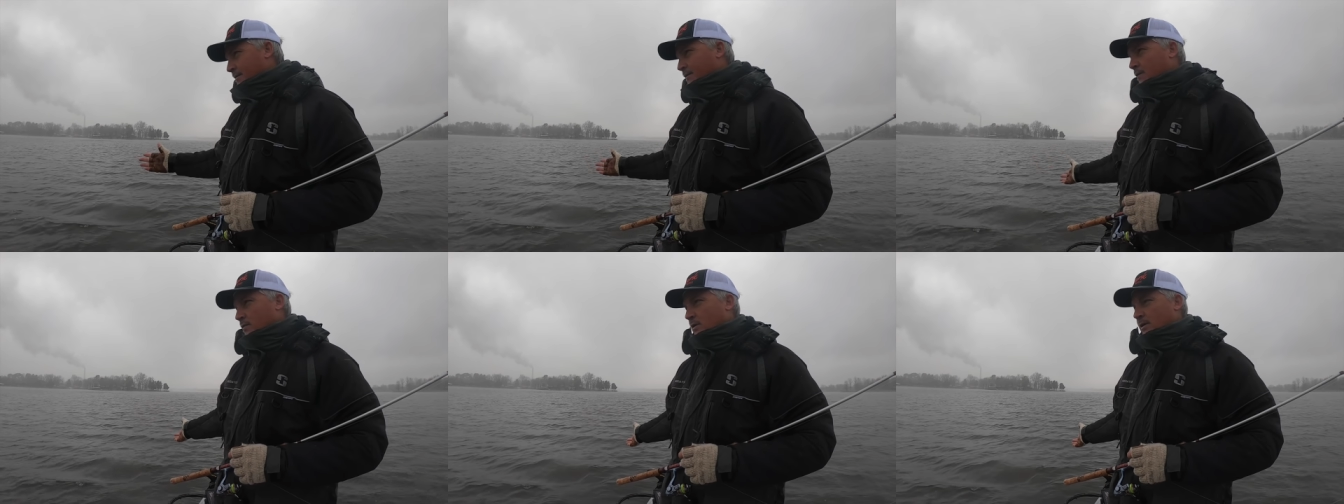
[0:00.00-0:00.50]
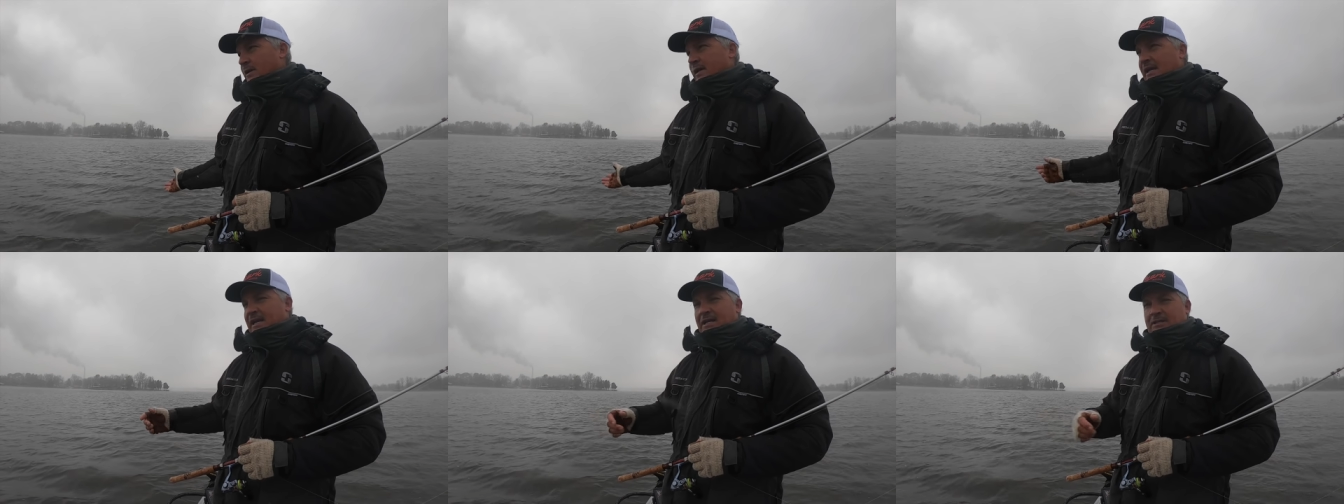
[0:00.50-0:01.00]
and forth
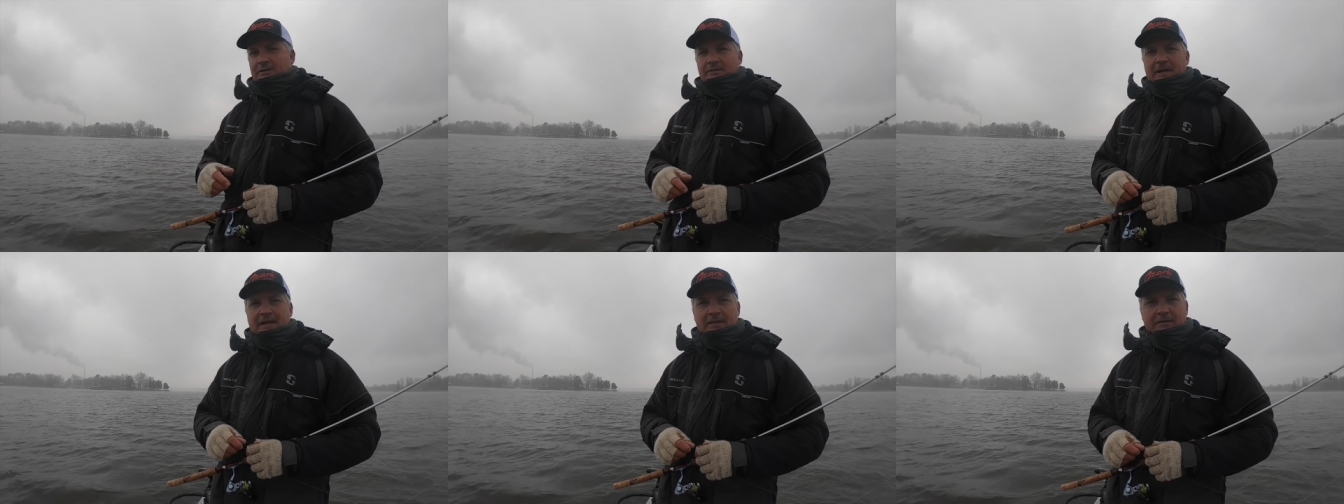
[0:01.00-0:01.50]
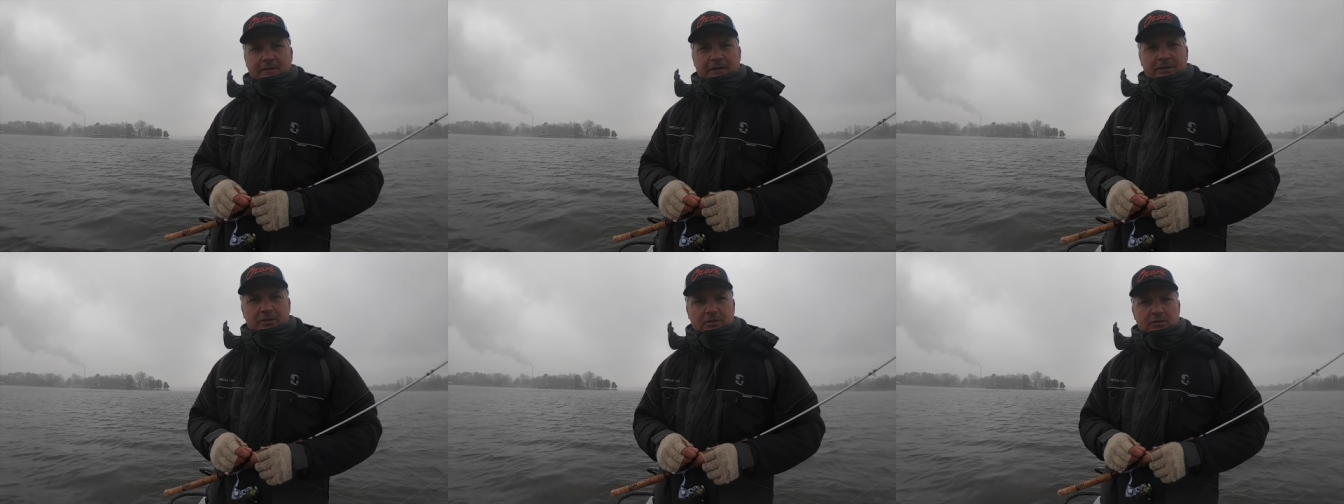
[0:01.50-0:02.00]
and actually find the
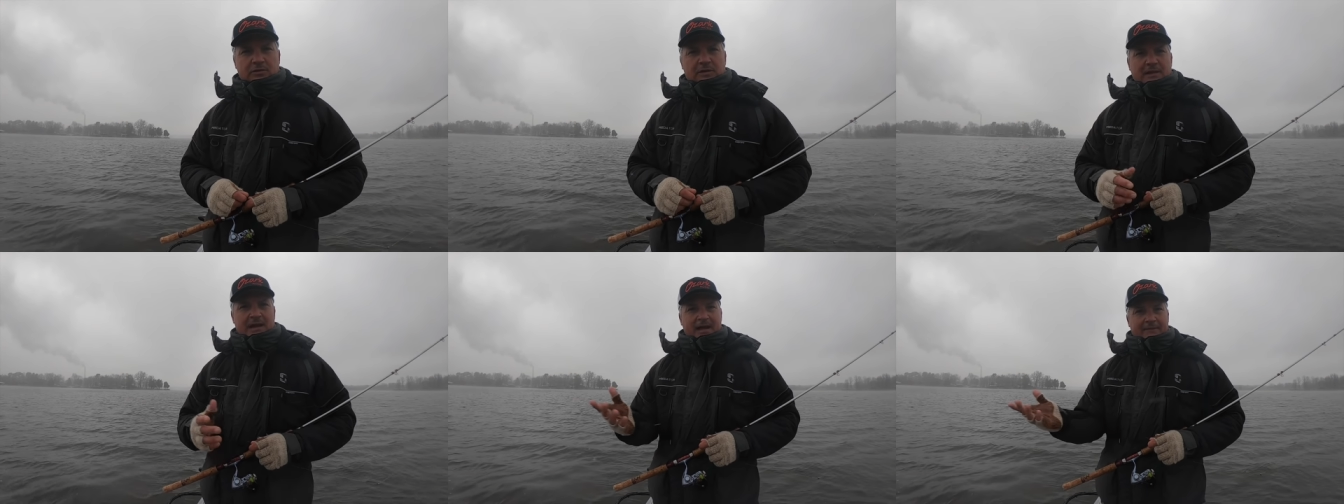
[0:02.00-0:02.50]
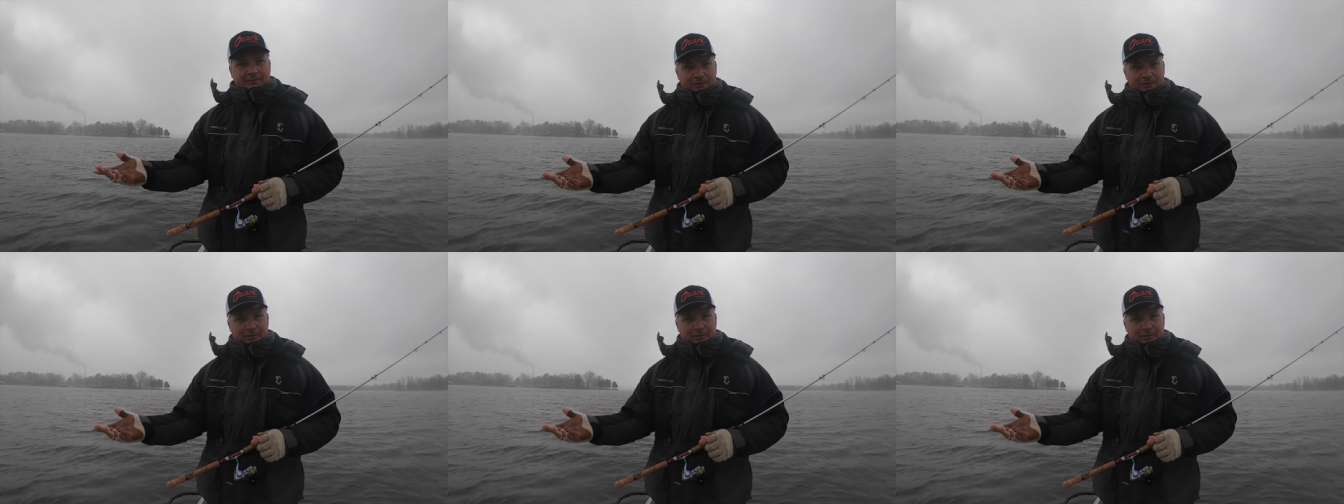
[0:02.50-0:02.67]
fish using that.